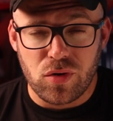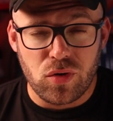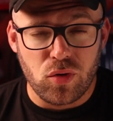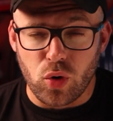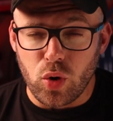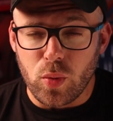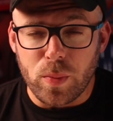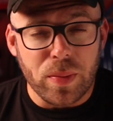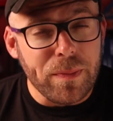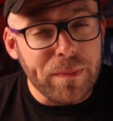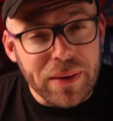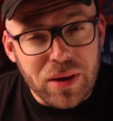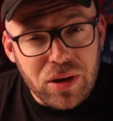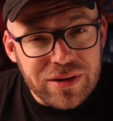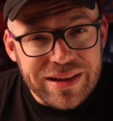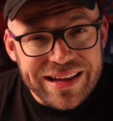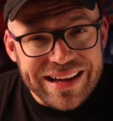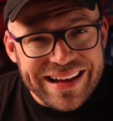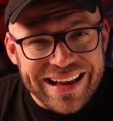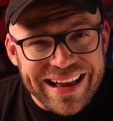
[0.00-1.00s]
group
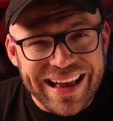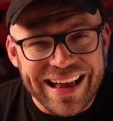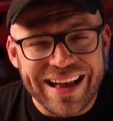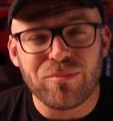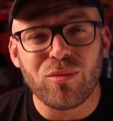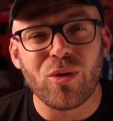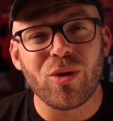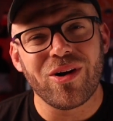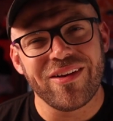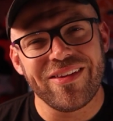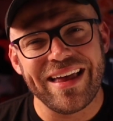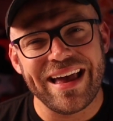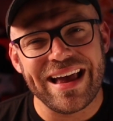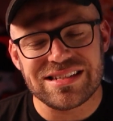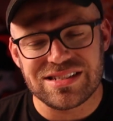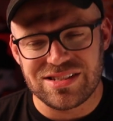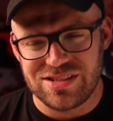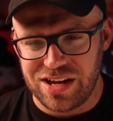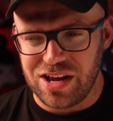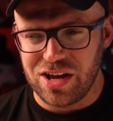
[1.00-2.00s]
building, more or
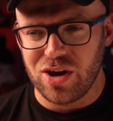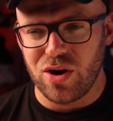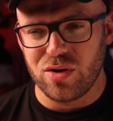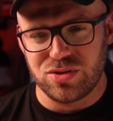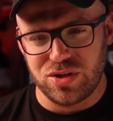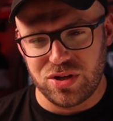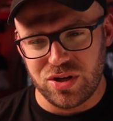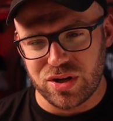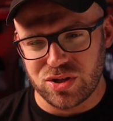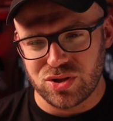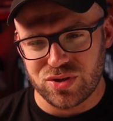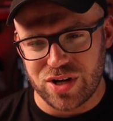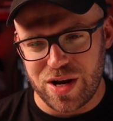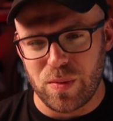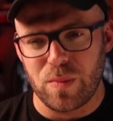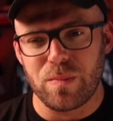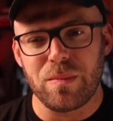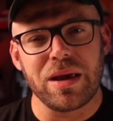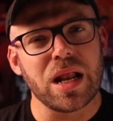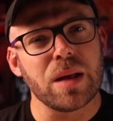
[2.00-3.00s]
less. You can go to your
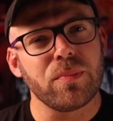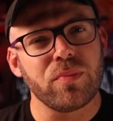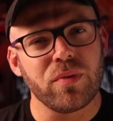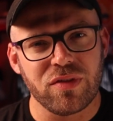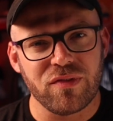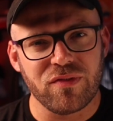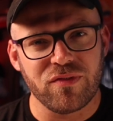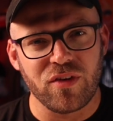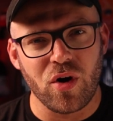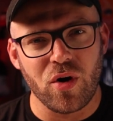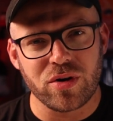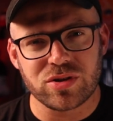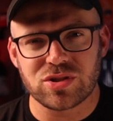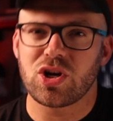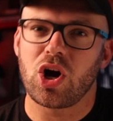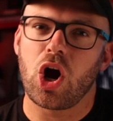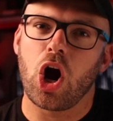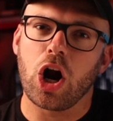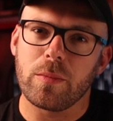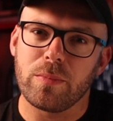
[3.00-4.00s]
trip, meet up with folks,
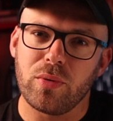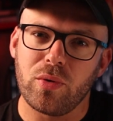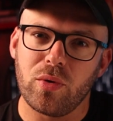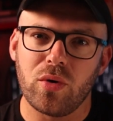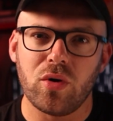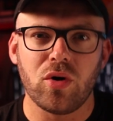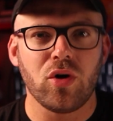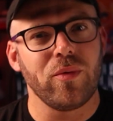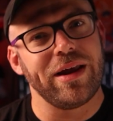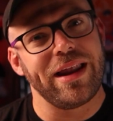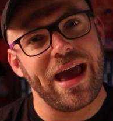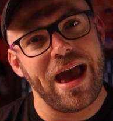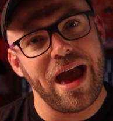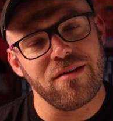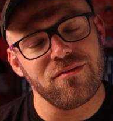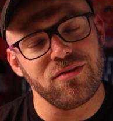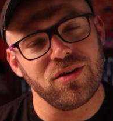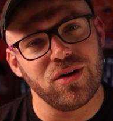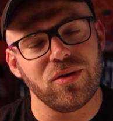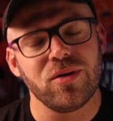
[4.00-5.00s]
carpool, what
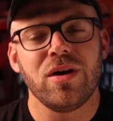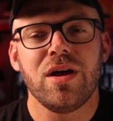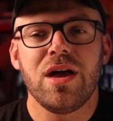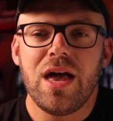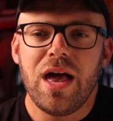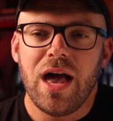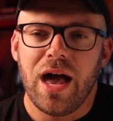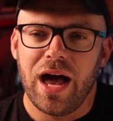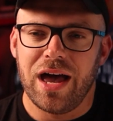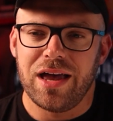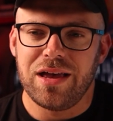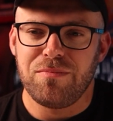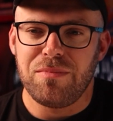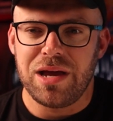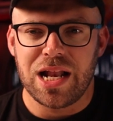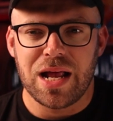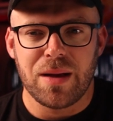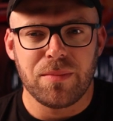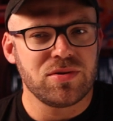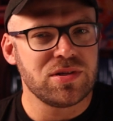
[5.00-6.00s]
have you,
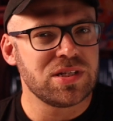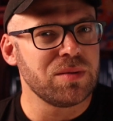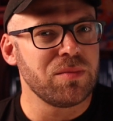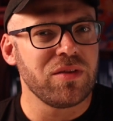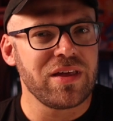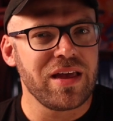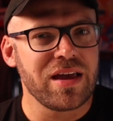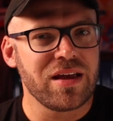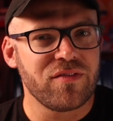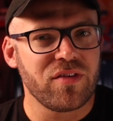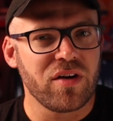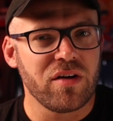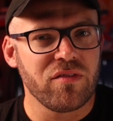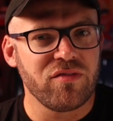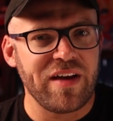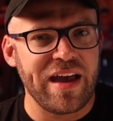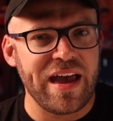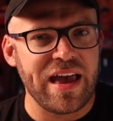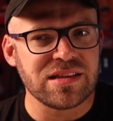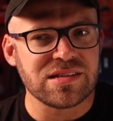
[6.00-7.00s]
meet up to some of the different
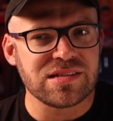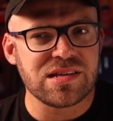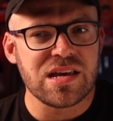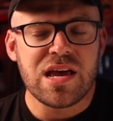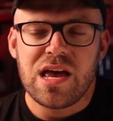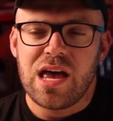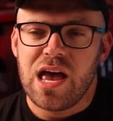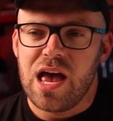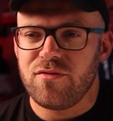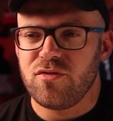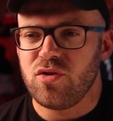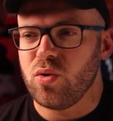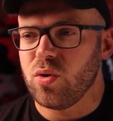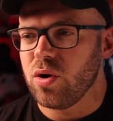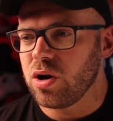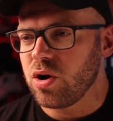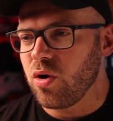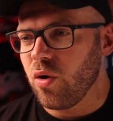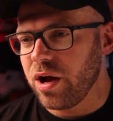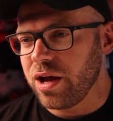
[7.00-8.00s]
events. If you
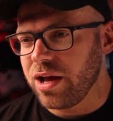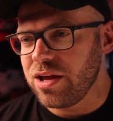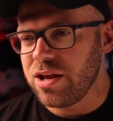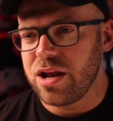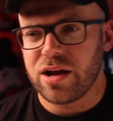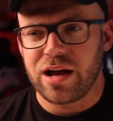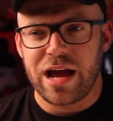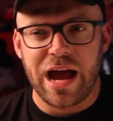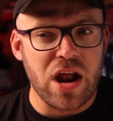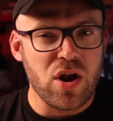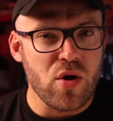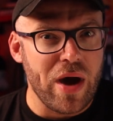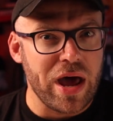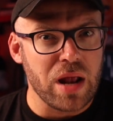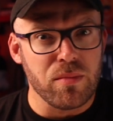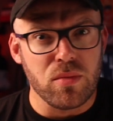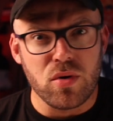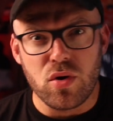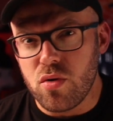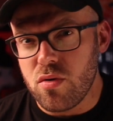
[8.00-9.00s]
were going, you didn't kind of know
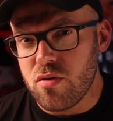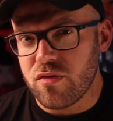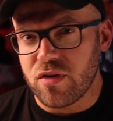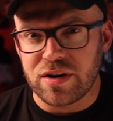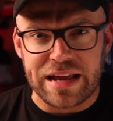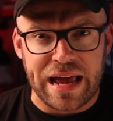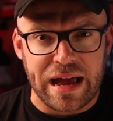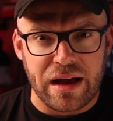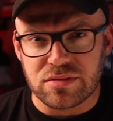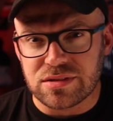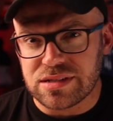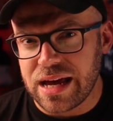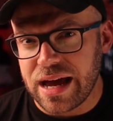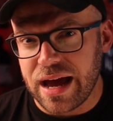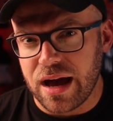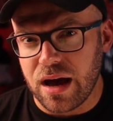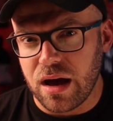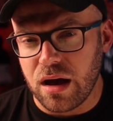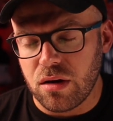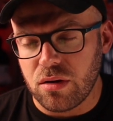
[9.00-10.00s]
how to maneuver
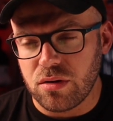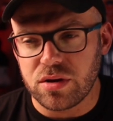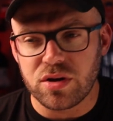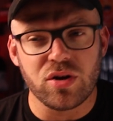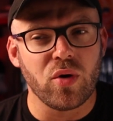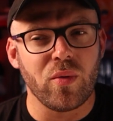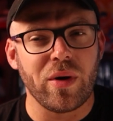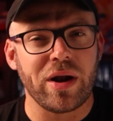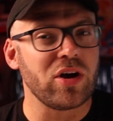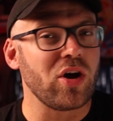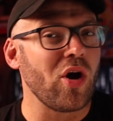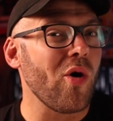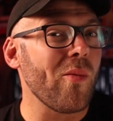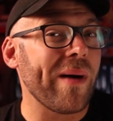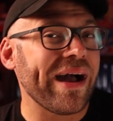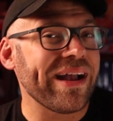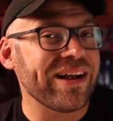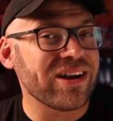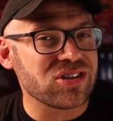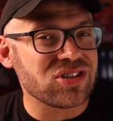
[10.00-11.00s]
downtown, you don't want to go
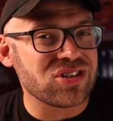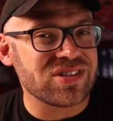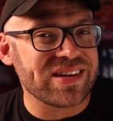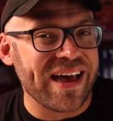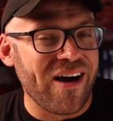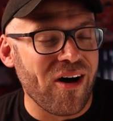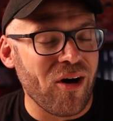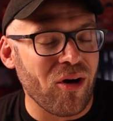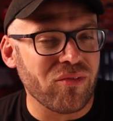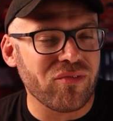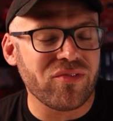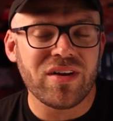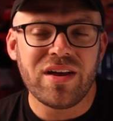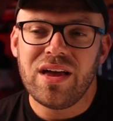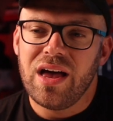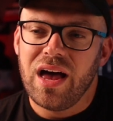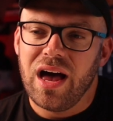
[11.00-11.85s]
by yourself.